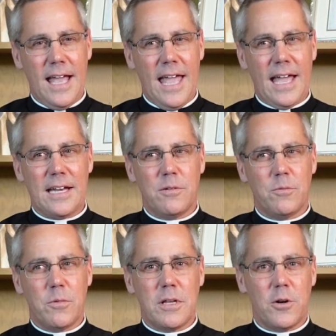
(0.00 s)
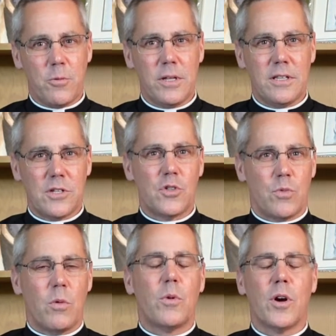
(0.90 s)
And, you know, really, this is
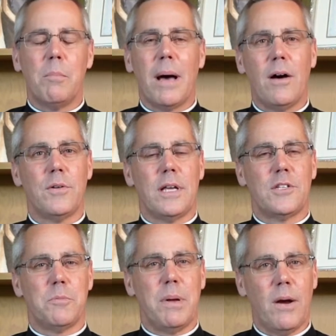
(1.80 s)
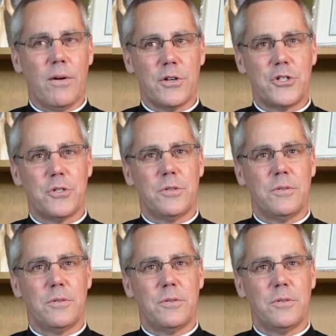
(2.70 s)
what we're about as a parish,